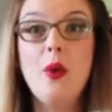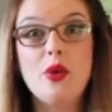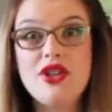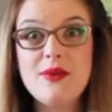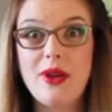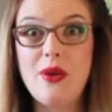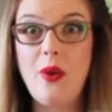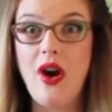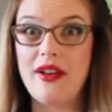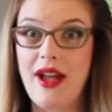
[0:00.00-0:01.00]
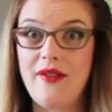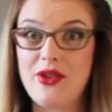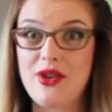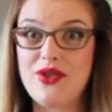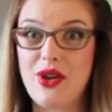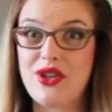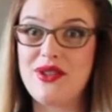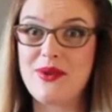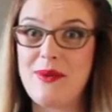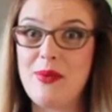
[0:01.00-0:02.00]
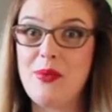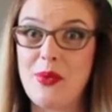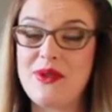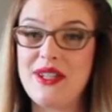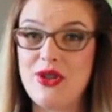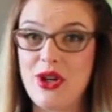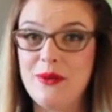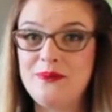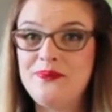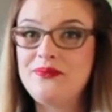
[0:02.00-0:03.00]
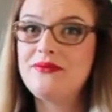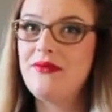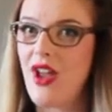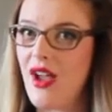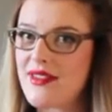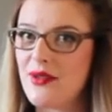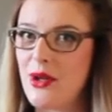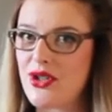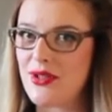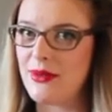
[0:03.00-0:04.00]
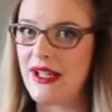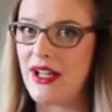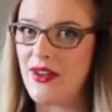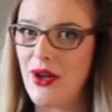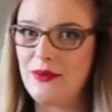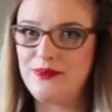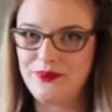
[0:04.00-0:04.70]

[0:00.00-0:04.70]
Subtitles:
which is what you want after a stretch and sweep procedure. Not so much the bleeding though.